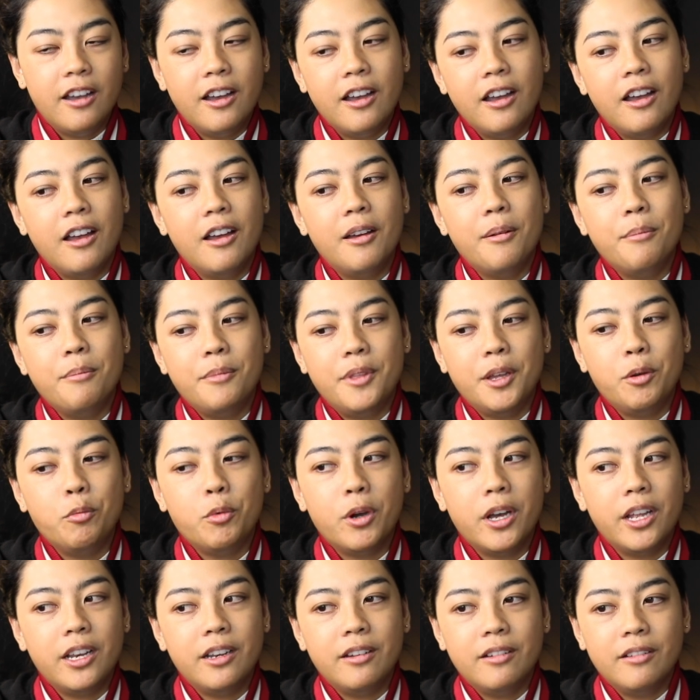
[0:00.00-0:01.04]
than
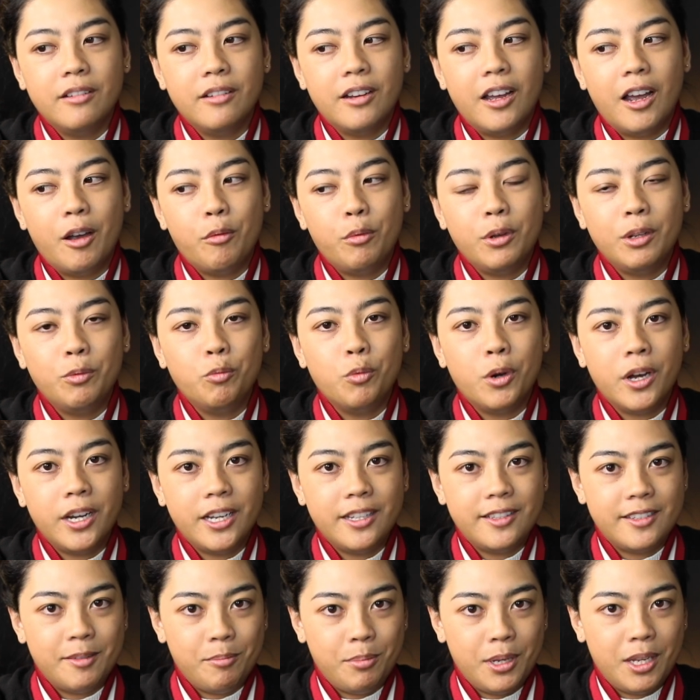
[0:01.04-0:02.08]
what I would
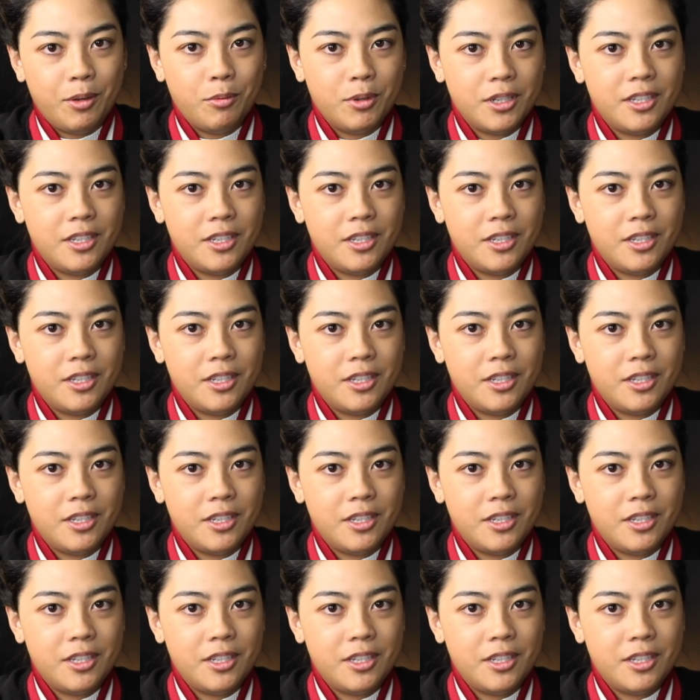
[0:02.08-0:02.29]
want it to be,